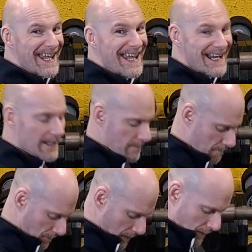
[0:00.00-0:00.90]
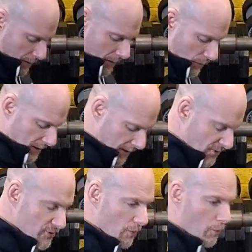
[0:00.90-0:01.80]
healing, okay?
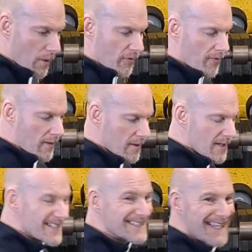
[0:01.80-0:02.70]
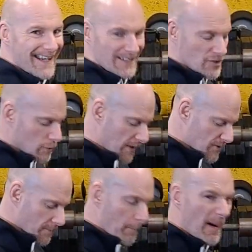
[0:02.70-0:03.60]
So with static stretching,
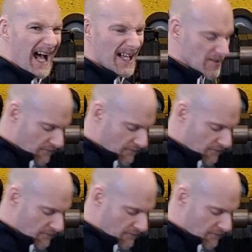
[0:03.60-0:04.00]
passive